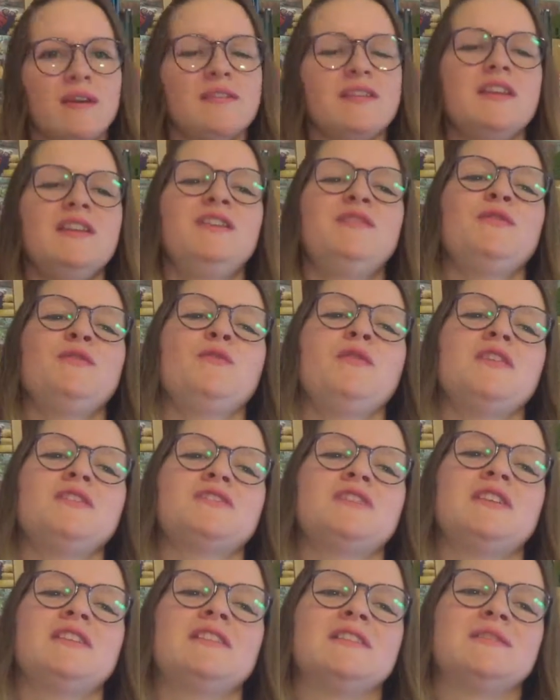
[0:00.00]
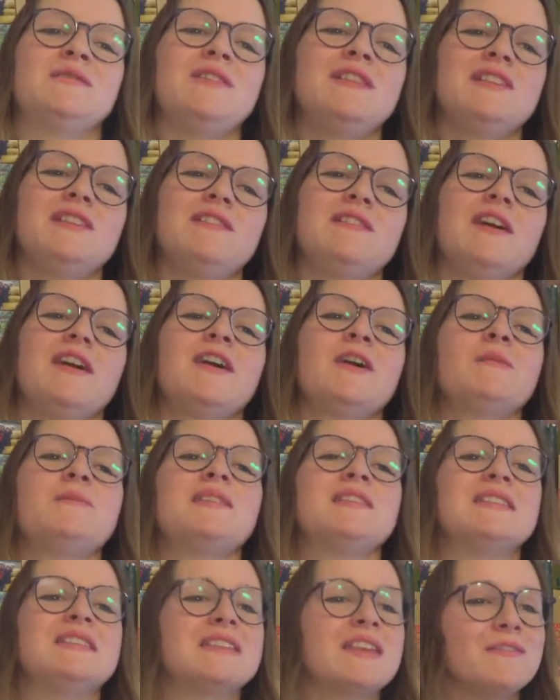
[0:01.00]
Thank you for watching this video. I hope
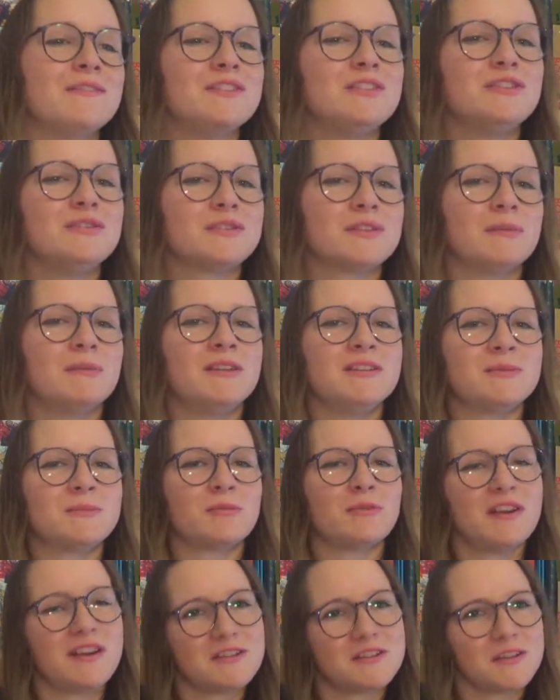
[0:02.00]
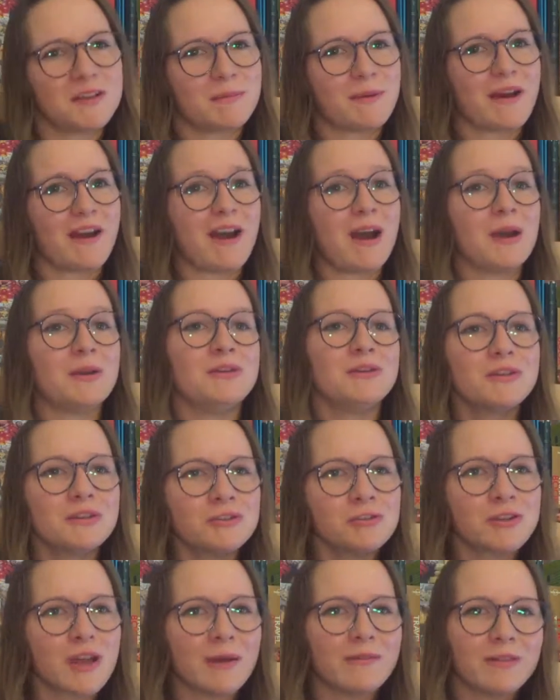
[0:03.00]
this has given you some inspiration about how you
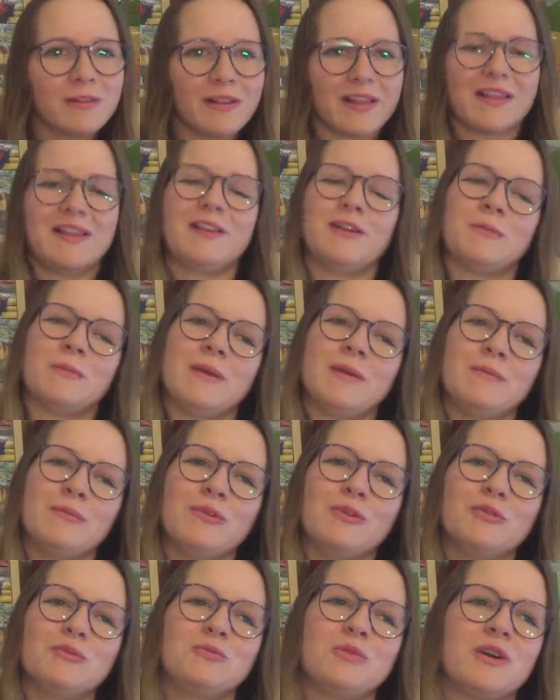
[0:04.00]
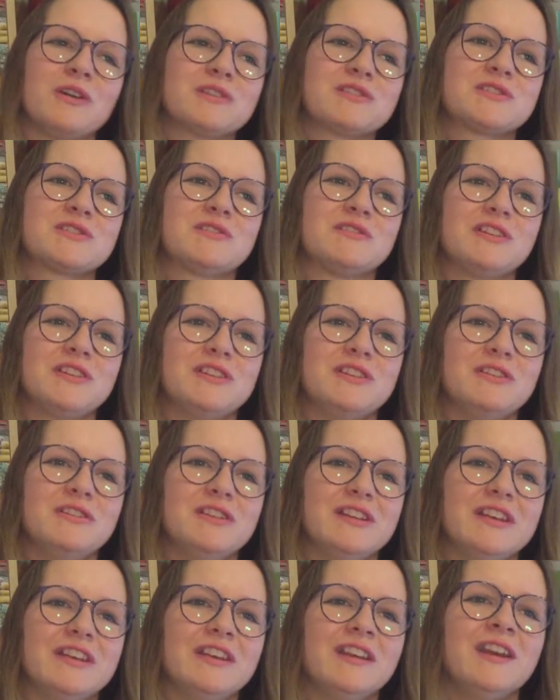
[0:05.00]
can travel a little bit more whilst you're at
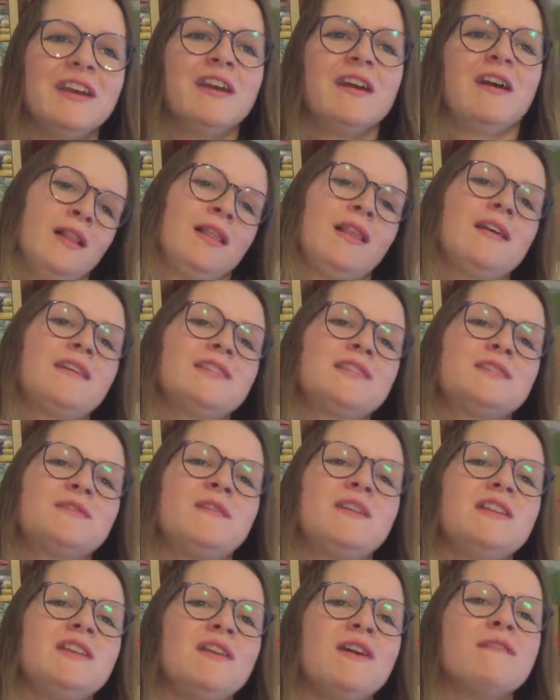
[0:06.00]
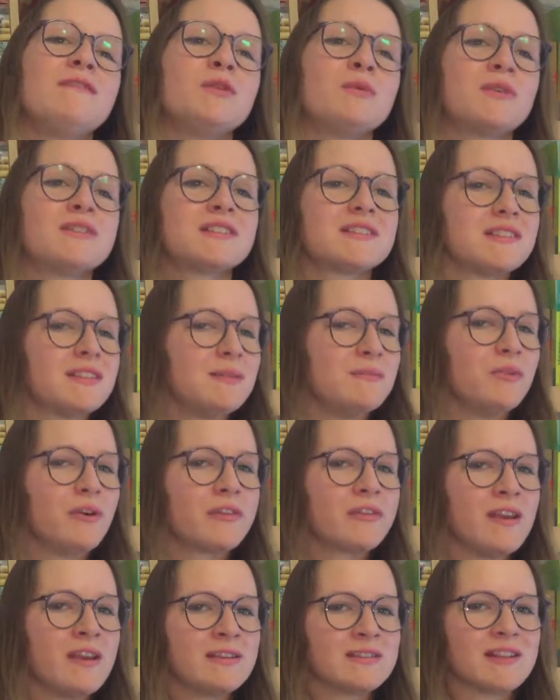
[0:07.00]
uni. Like this video if you want to see more
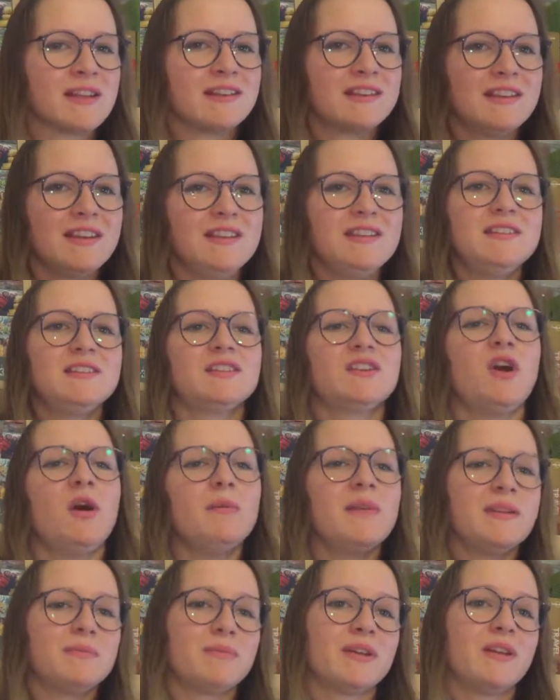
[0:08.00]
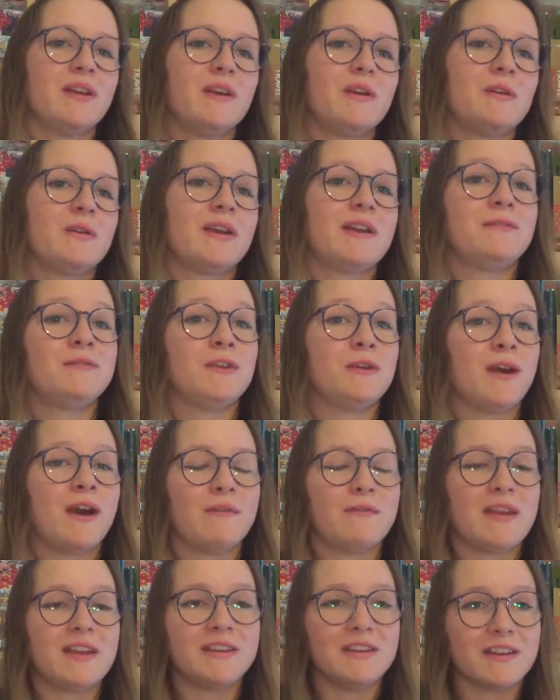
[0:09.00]
things like this, comment below if you
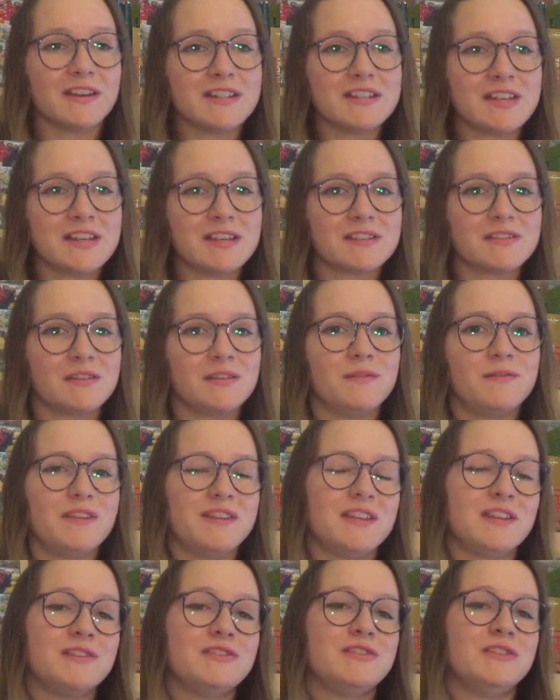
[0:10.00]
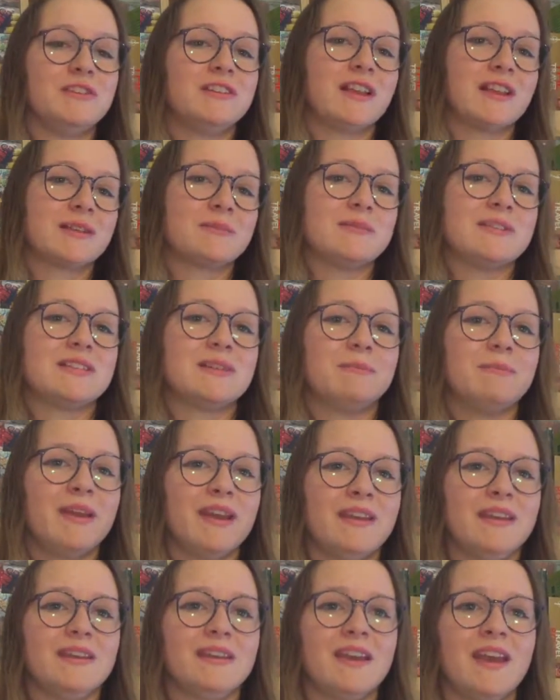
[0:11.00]
have any ideas on the videos you'd like me to
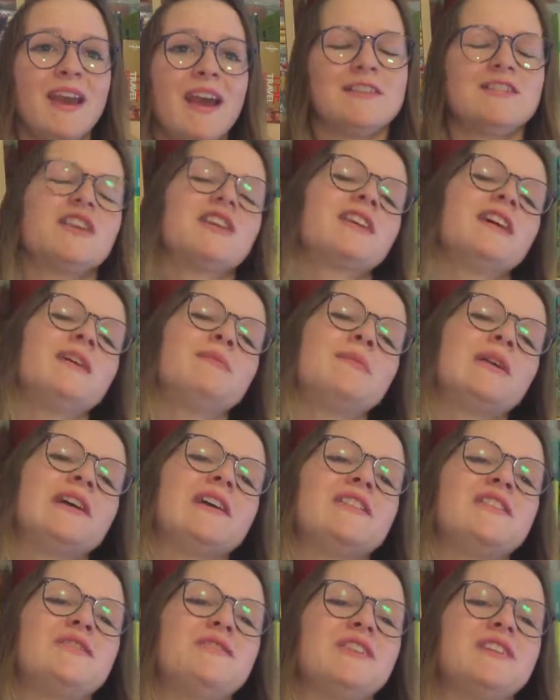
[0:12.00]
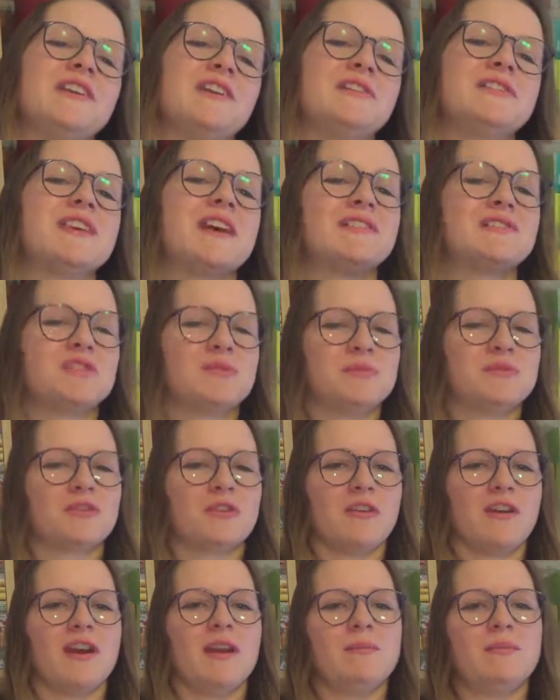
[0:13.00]
make, and check out my other videos and
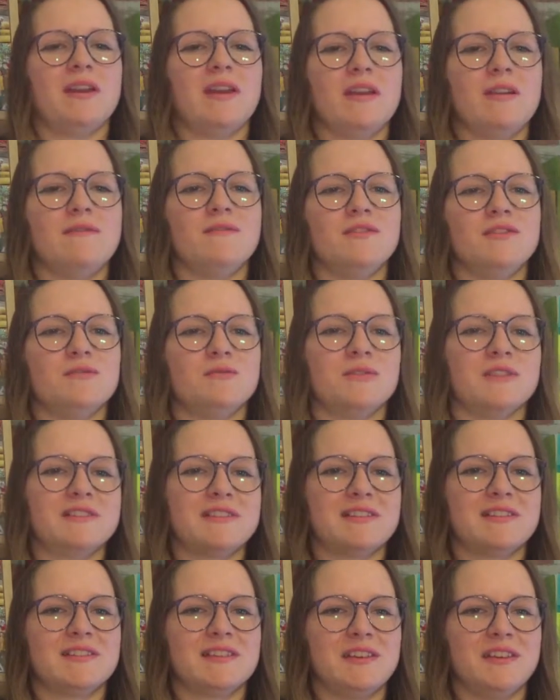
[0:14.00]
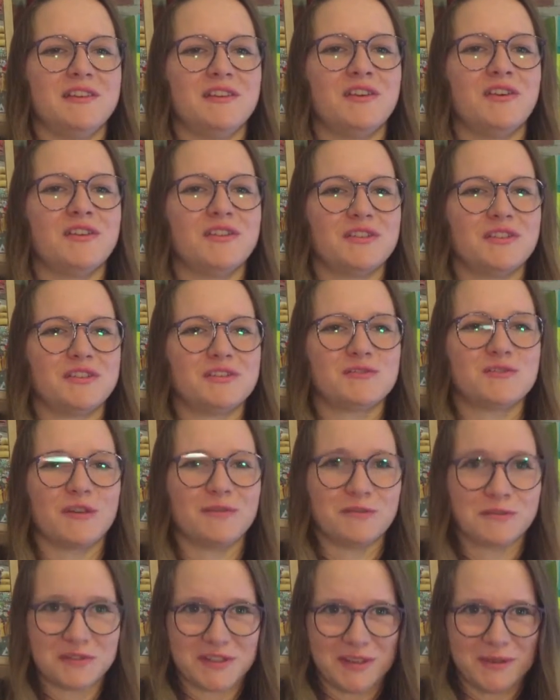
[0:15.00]
subscribe if you want to see other
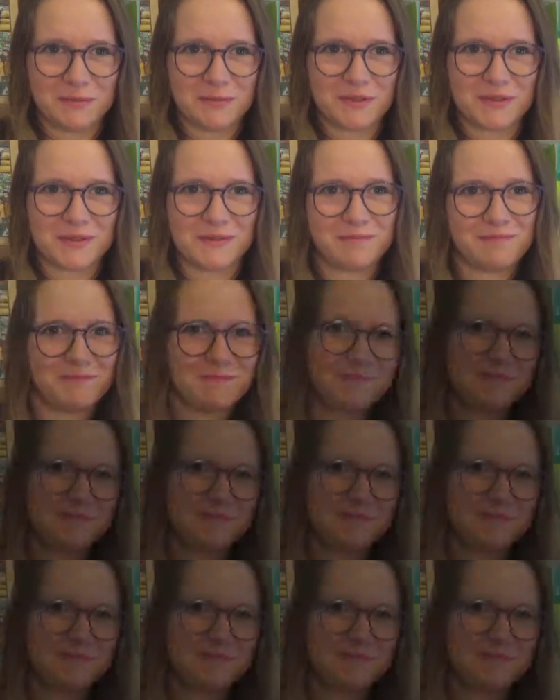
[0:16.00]
travel tips.